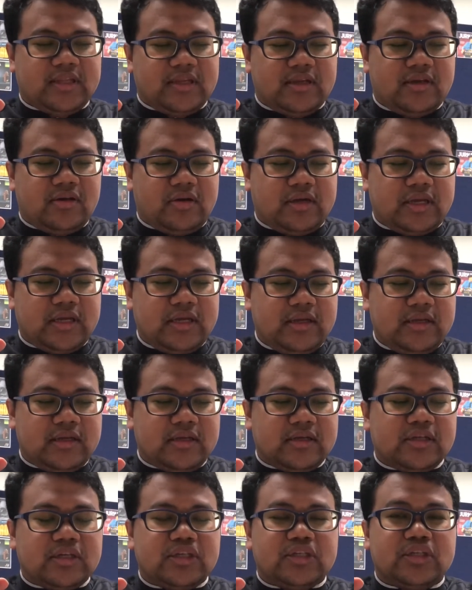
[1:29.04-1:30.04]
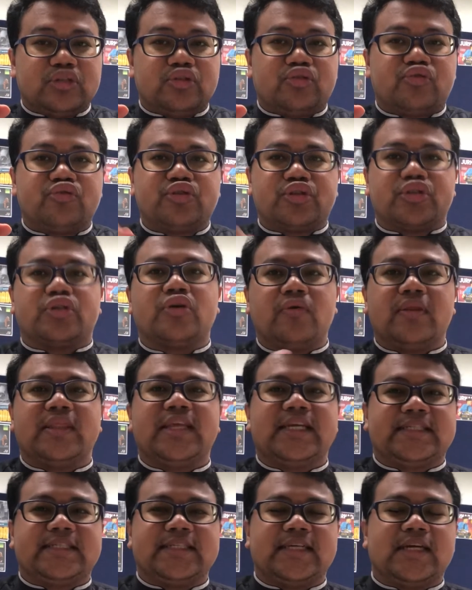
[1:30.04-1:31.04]
Okay, to show that
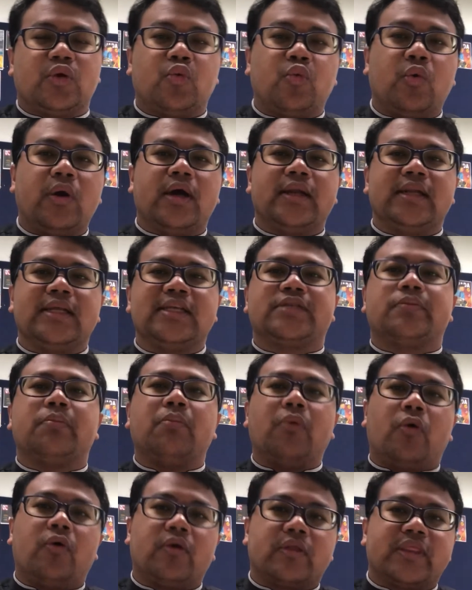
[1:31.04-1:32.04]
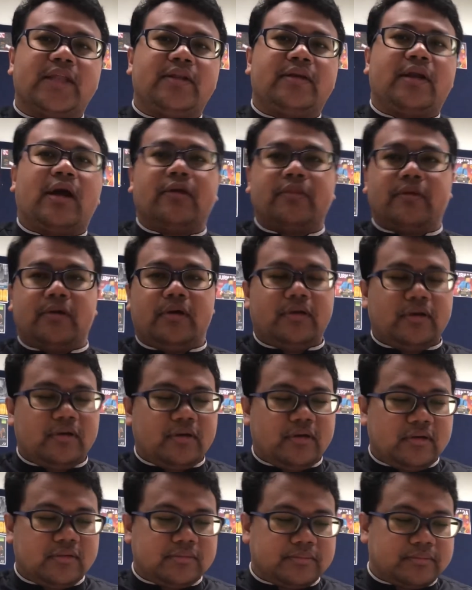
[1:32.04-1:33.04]
one is more than other.
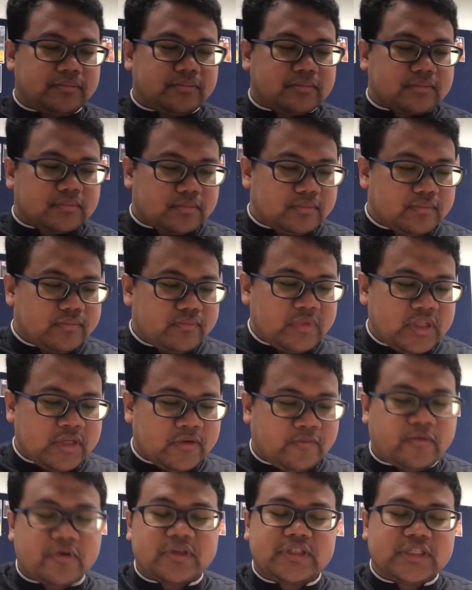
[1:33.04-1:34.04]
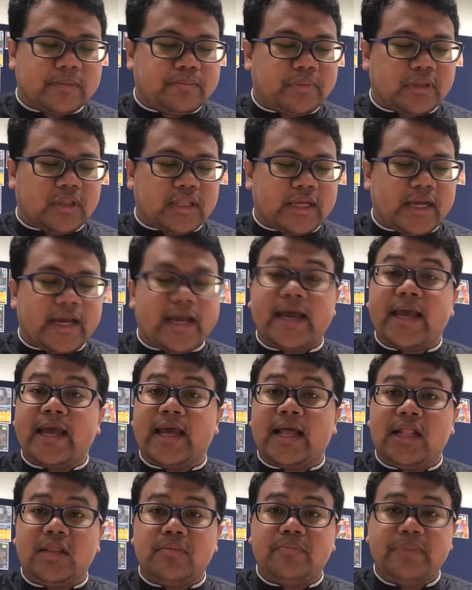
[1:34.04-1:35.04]
For example,
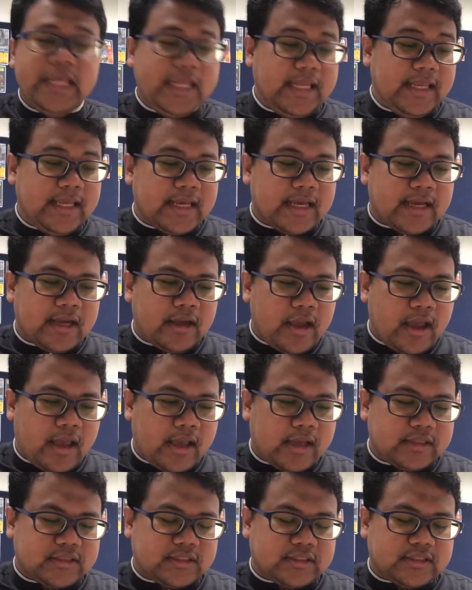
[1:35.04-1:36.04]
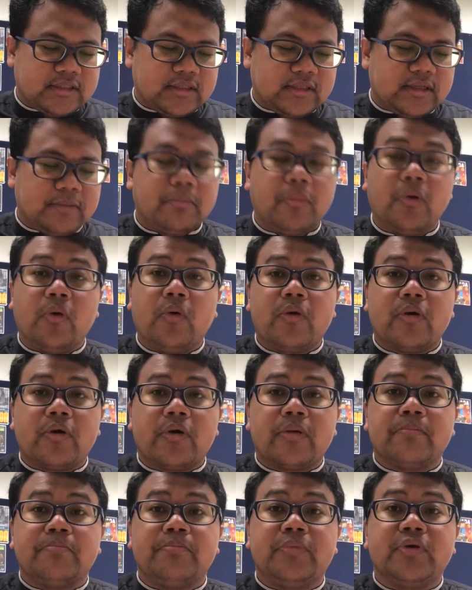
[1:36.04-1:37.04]
LB has a more
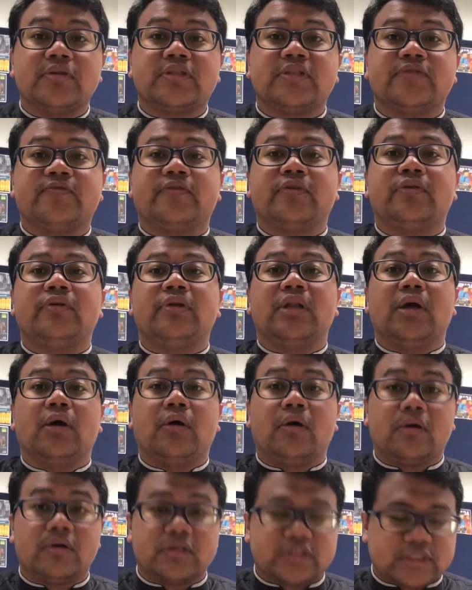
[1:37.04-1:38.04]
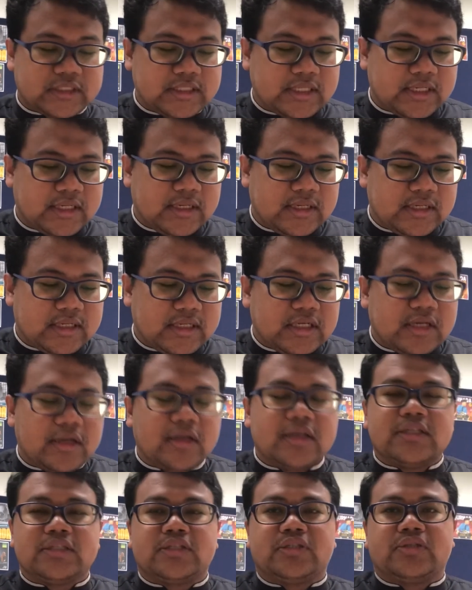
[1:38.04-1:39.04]
beautiful horse.
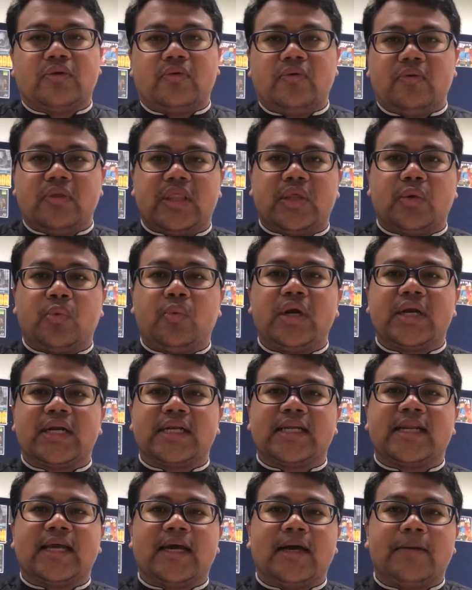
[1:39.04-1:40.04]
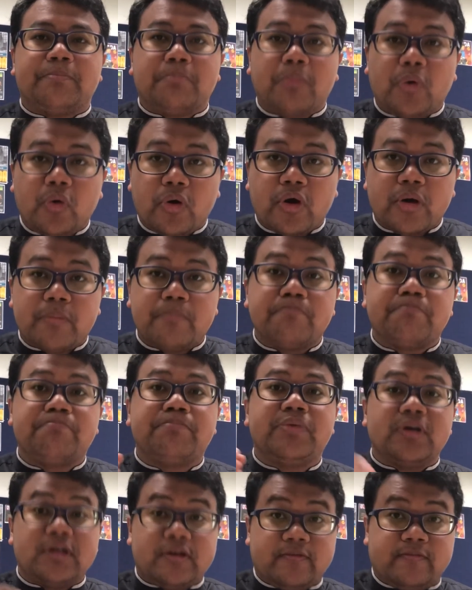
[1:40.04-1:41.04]
So the word a more
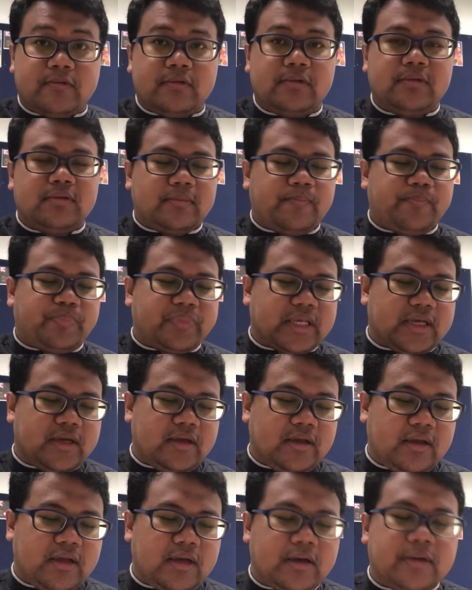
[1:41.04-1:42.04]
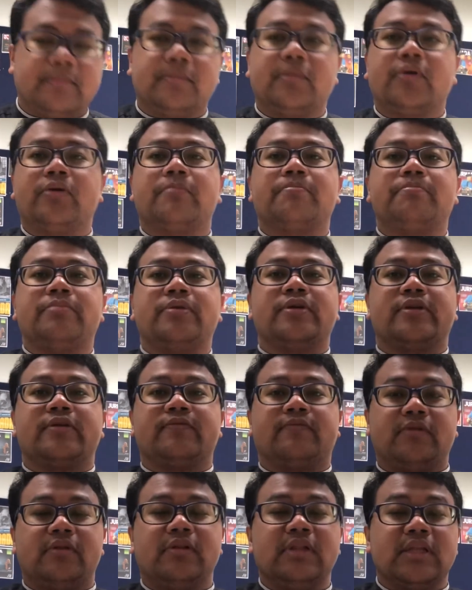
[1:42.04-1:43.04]
beautiful, okay, a more
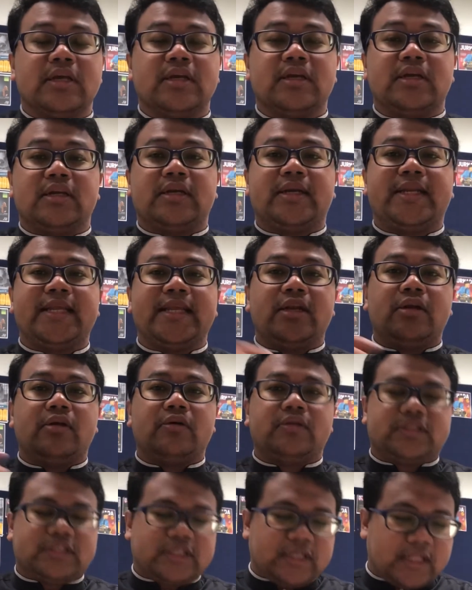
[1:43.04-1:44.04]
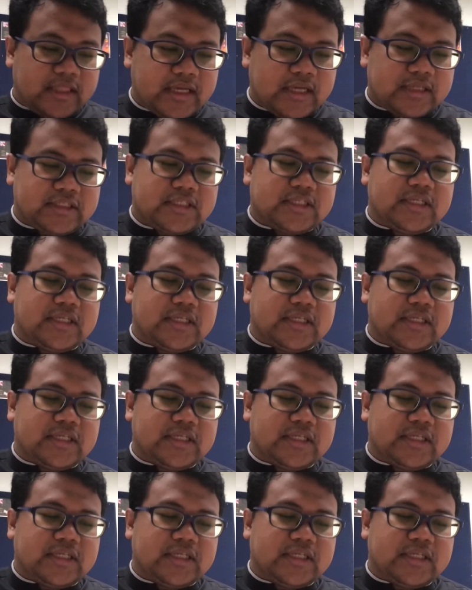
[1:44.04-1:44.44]
beautiful denotes that